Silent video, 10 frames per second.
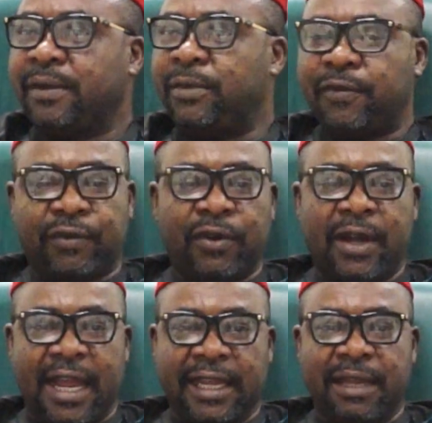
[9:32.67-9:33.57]
Before
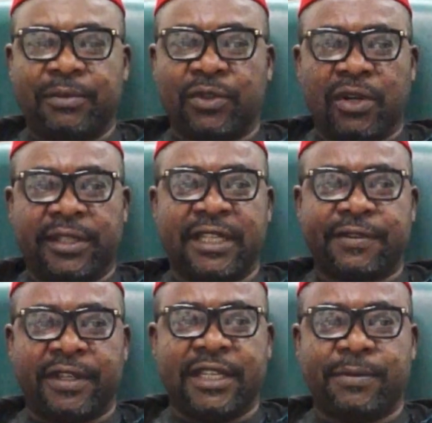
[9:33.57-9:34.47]
I came to
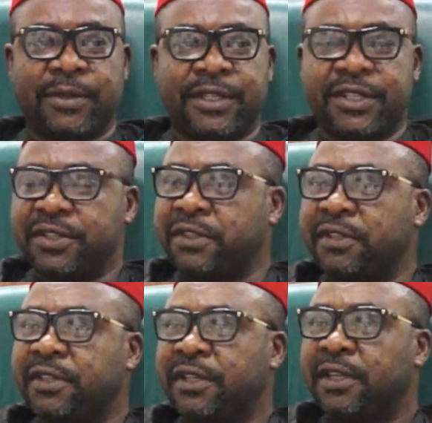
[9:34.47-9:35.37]
contest for this position,